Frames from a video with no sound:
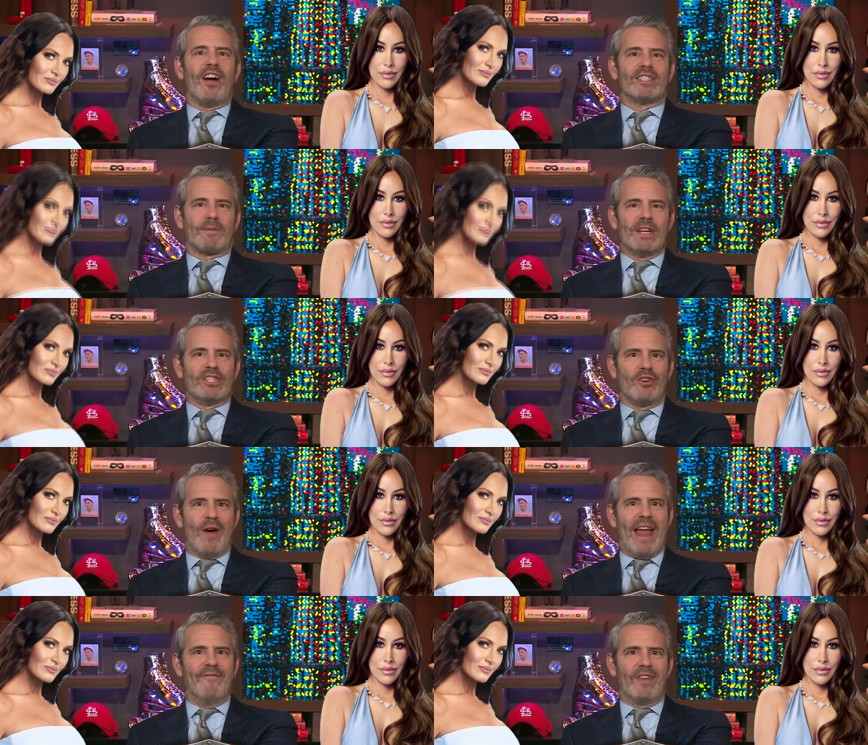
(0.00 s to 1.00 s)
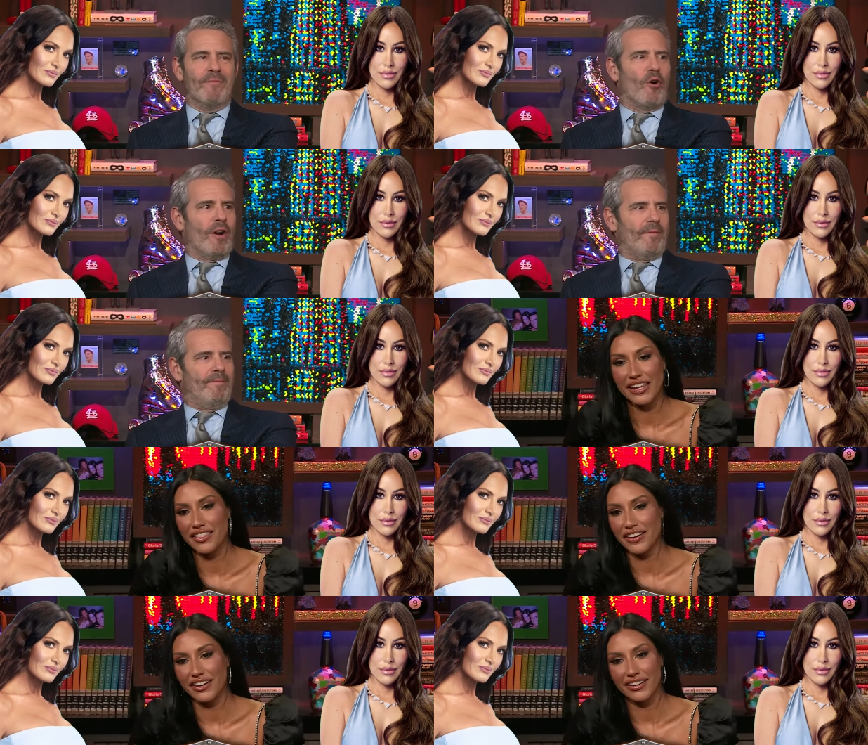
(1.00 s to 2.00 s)
Speaker 1: husband do you envy more?
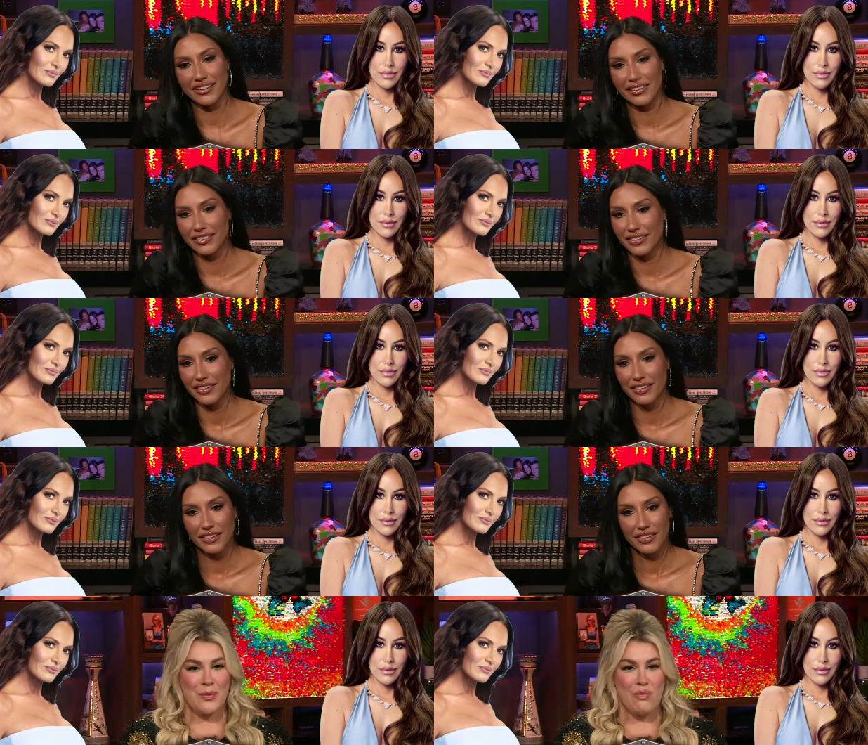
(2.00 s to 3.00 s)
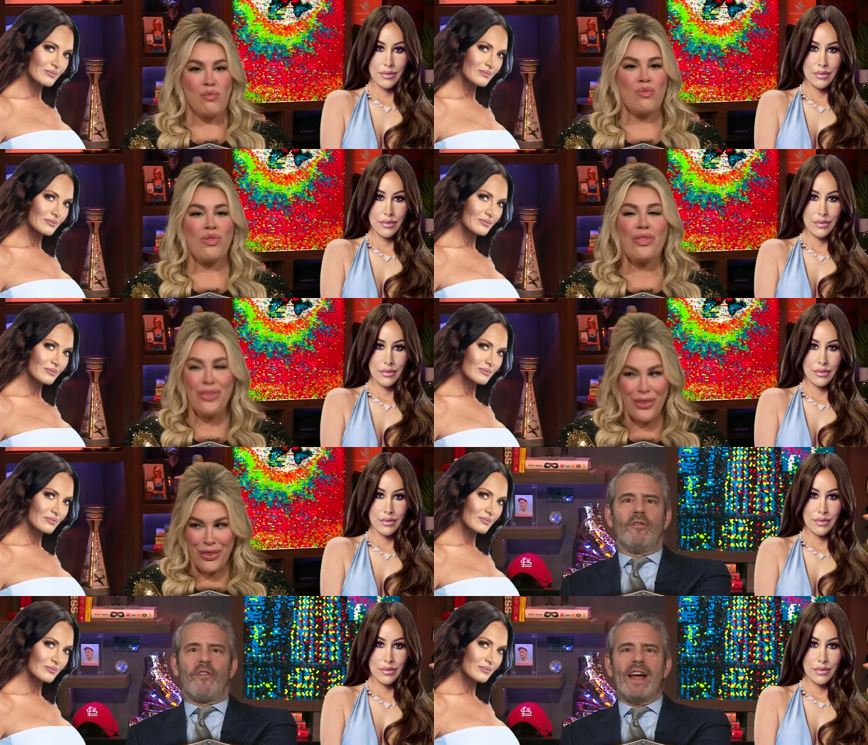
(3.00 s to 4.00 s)
Neither. Uh, who is a more
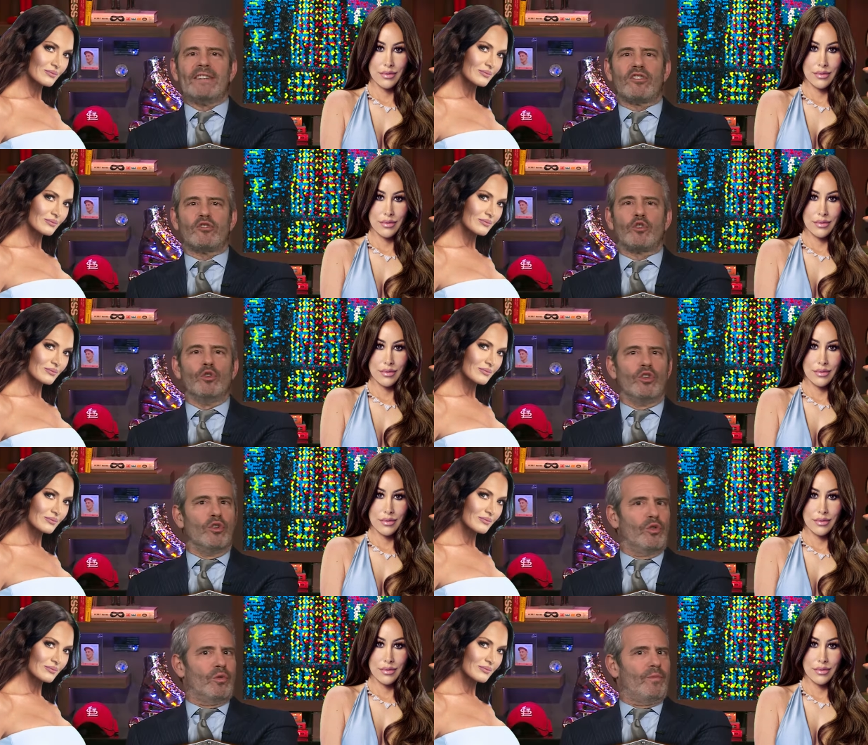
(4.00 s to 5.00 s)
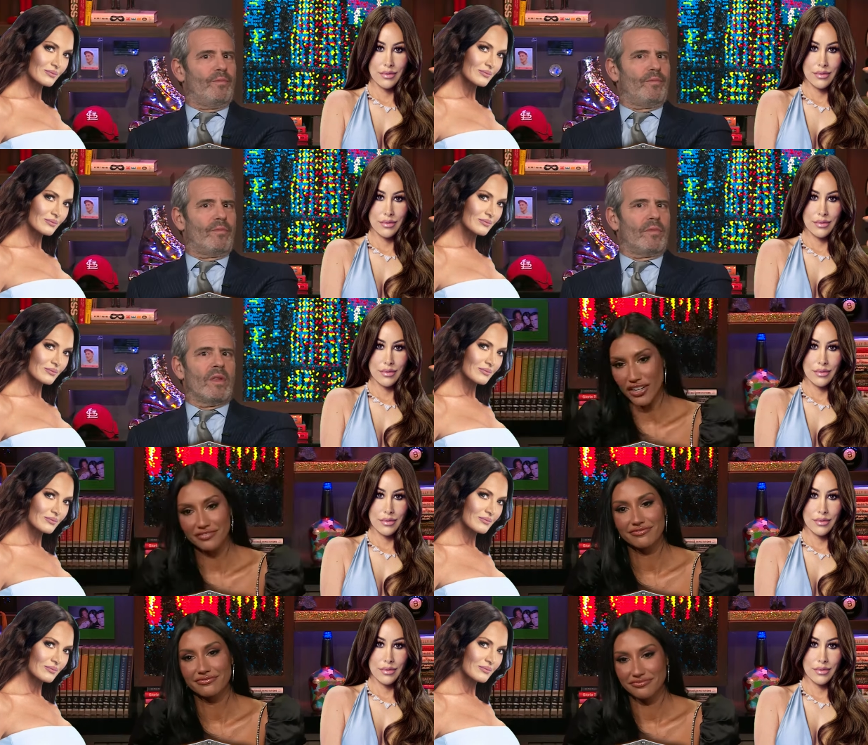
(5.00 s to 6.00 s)
loyal friend to you?
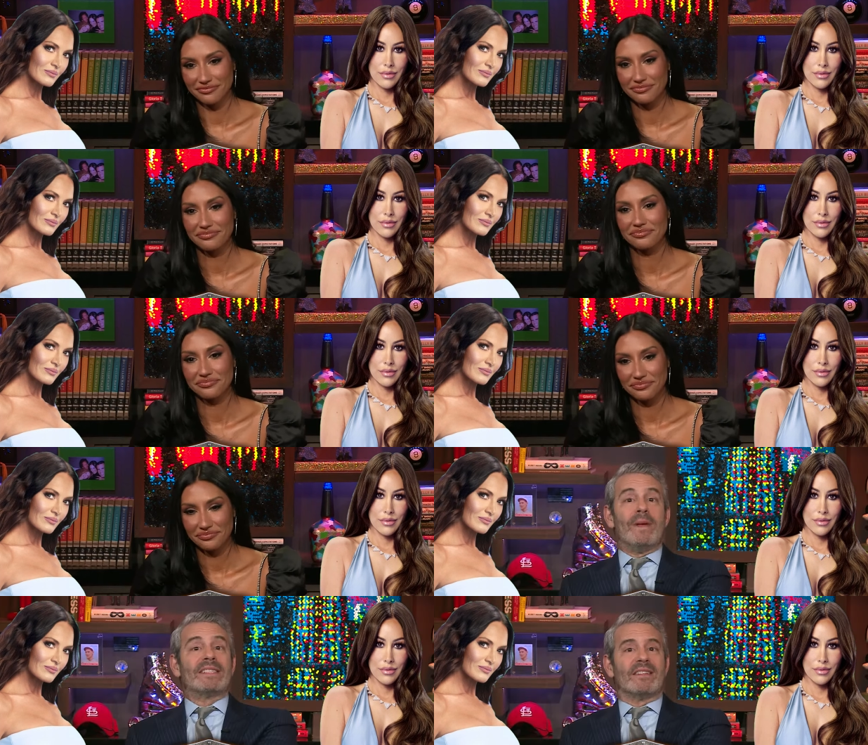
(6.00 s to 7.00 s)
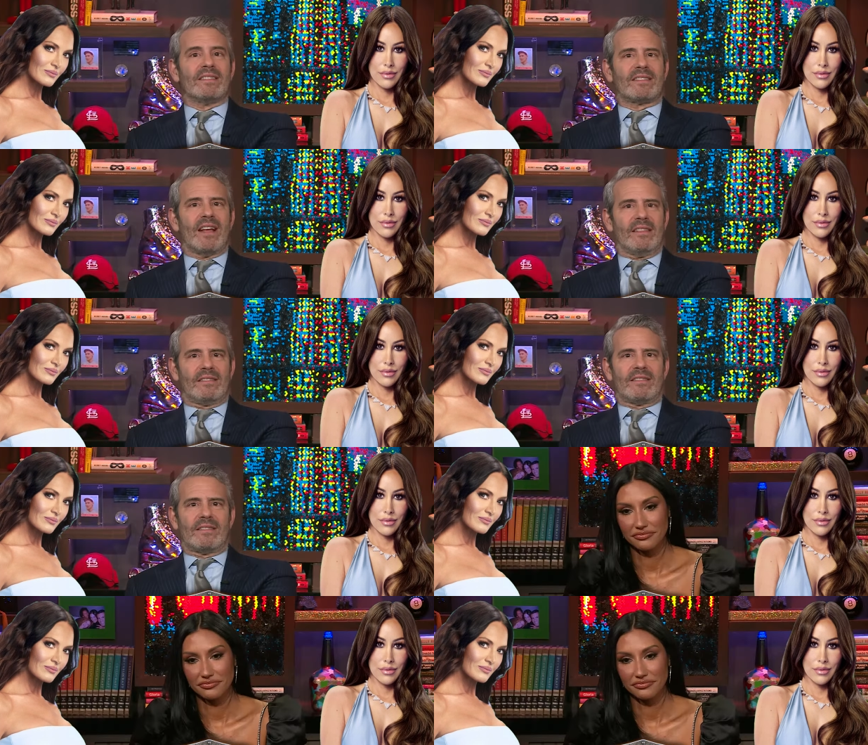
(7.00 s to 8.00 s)
Neither. Who has a better business
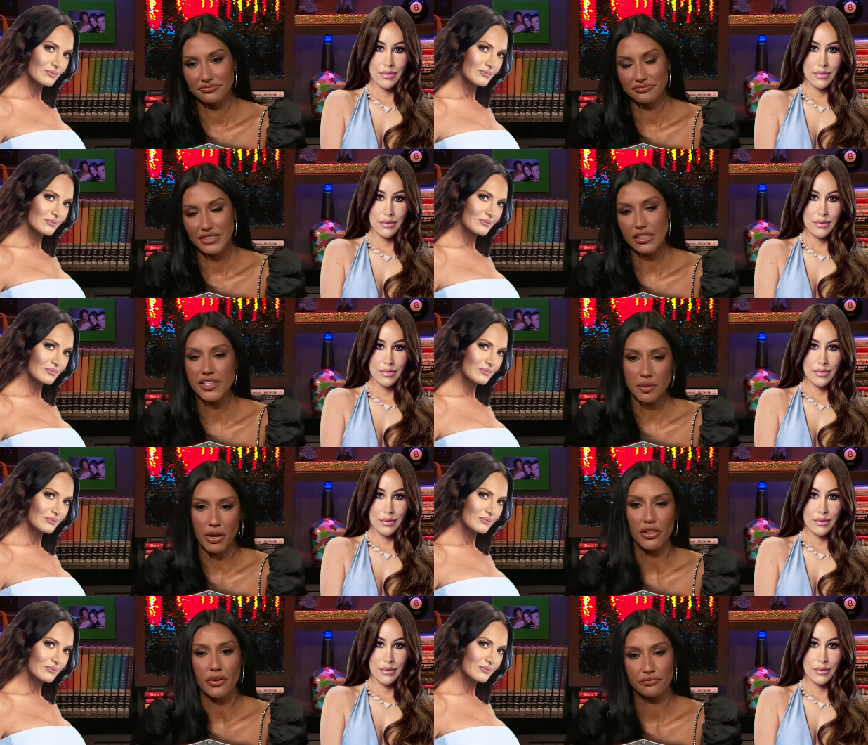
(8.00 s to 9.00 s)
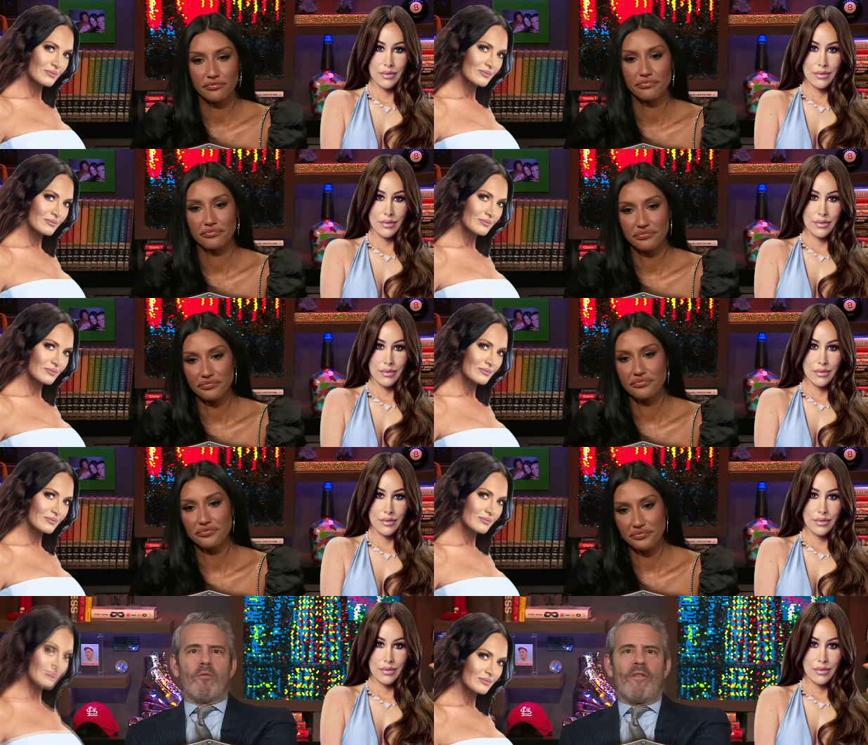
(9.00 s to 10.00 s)
sense? Lisa Barlow. Uh,
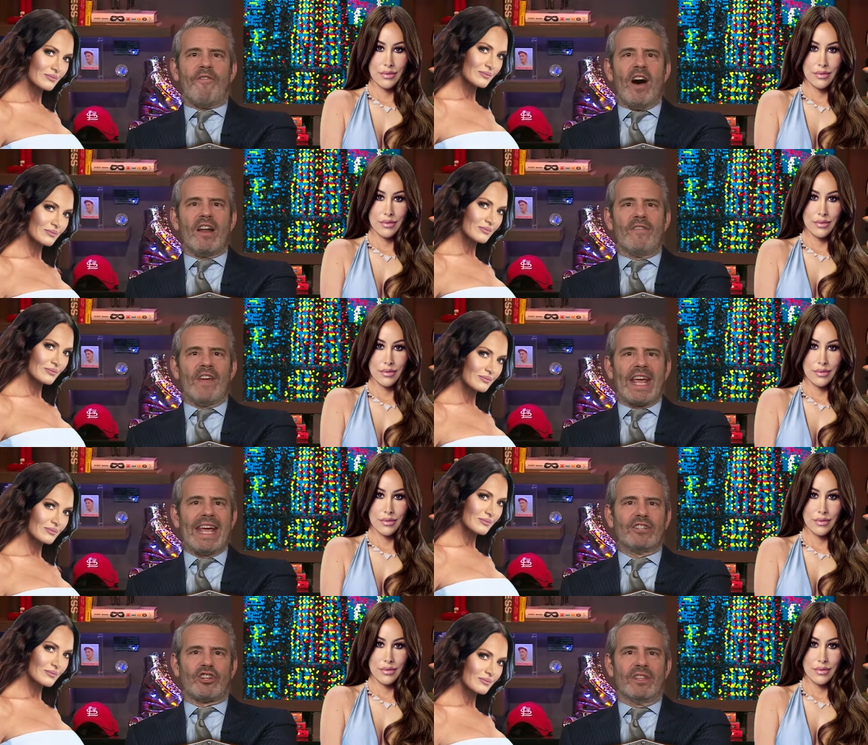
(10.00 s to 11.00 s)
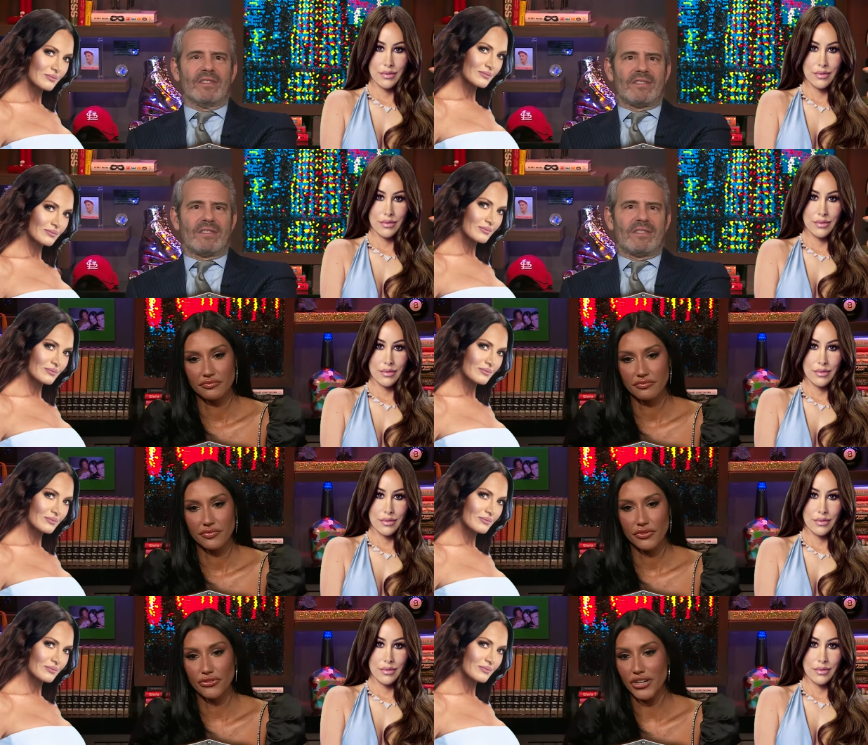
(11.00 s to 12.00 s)
who is Yay! more fun on vacations?
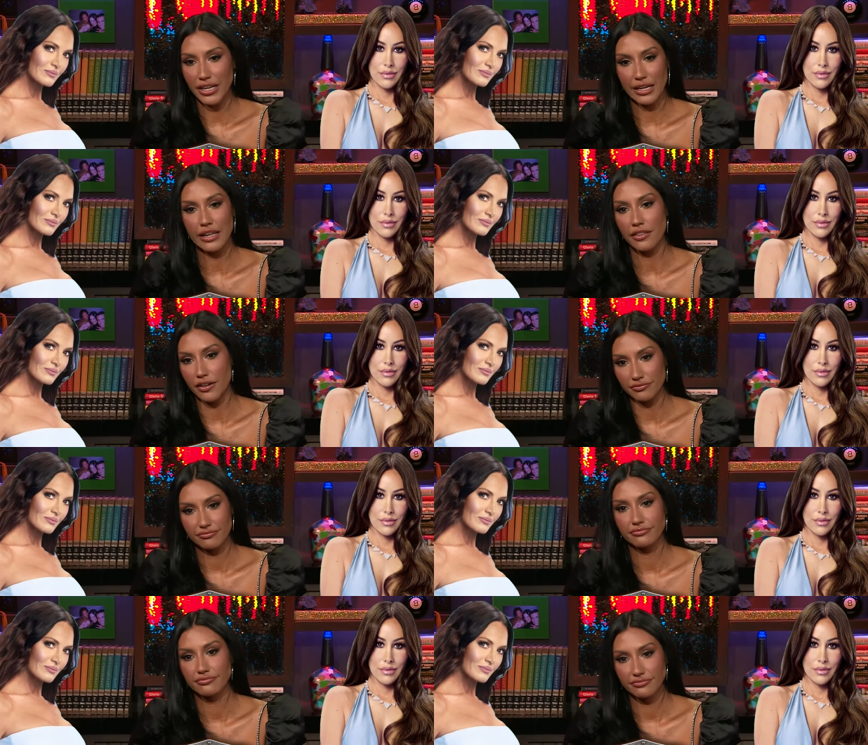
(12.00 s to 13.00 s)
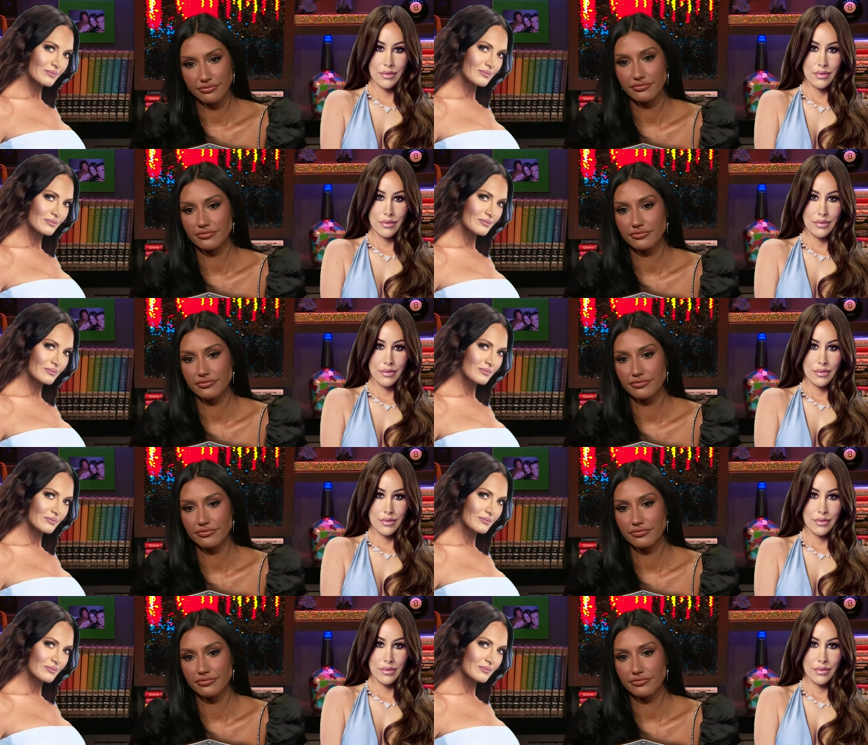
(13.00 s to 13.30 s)
Freaking neither. Uh,